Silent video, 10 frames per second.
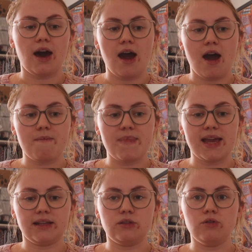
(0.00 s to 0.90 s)

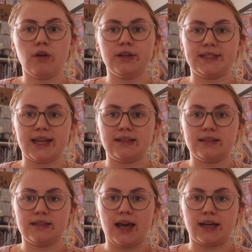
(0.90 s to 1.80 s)
It's not as
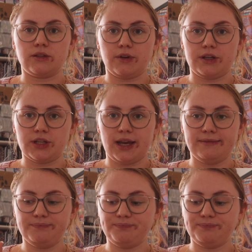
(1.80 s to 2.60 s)
dense as crochet,